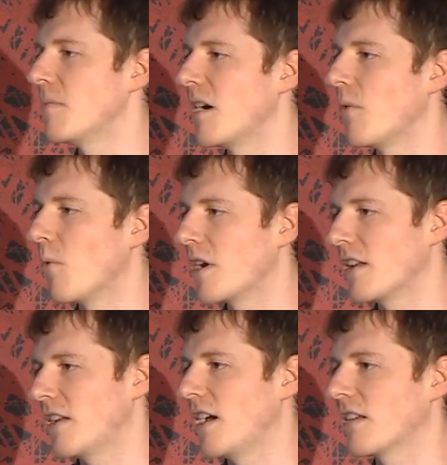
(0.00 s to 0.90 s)
about what
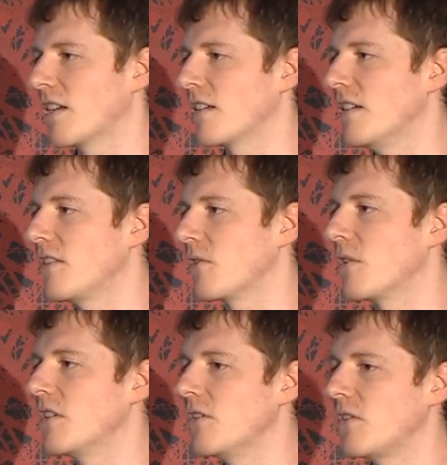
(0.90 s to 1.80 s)
attack techniques are
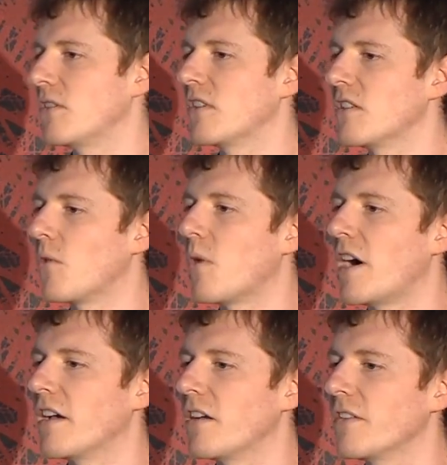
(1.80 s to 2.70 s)
in usage in the
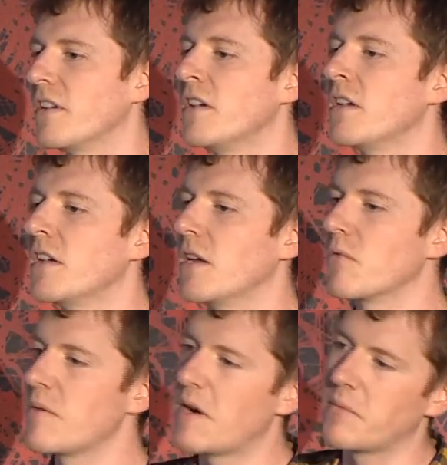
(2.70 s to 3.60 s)
wild and
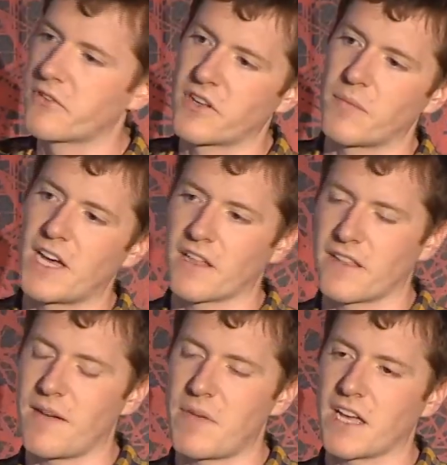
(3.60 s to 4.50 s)
republishing back,
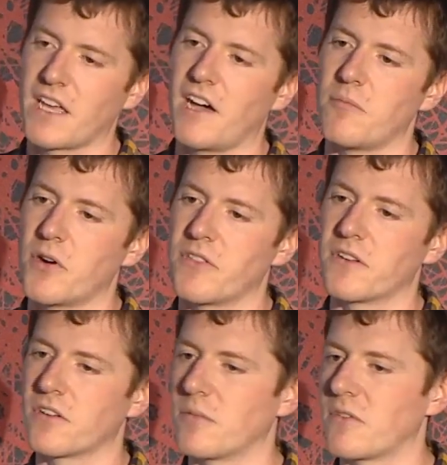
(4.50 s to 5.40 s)
that back out, both in
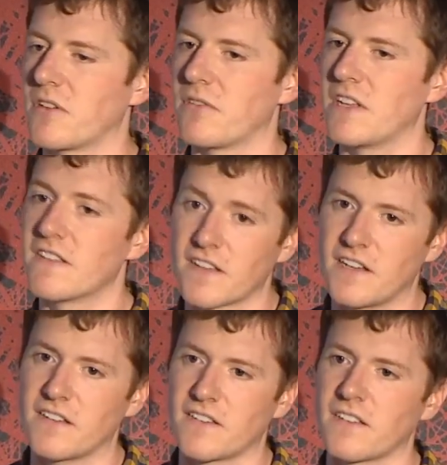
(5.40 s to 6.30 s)
terms of
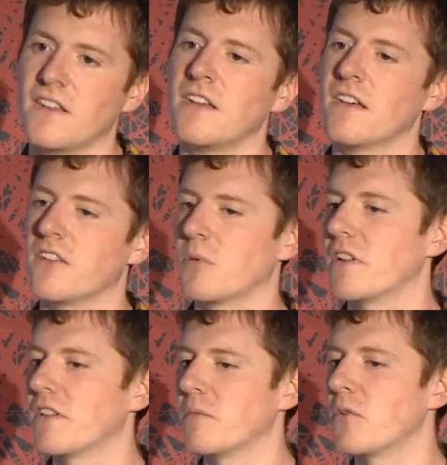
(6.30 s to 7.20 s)
insights as
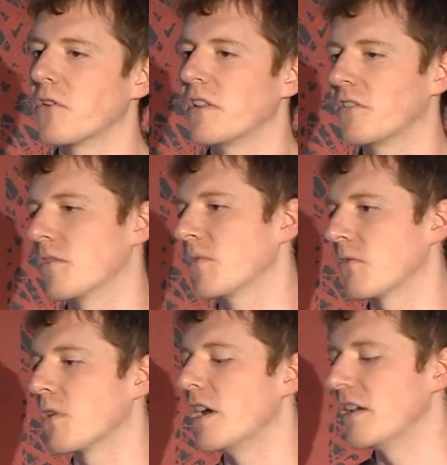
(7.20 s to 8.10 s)
well as more in terms
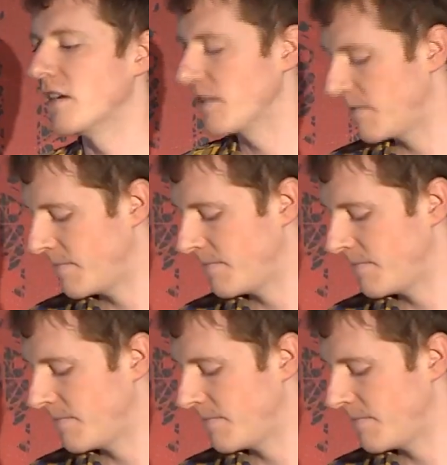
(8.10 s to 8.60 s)
of raw data.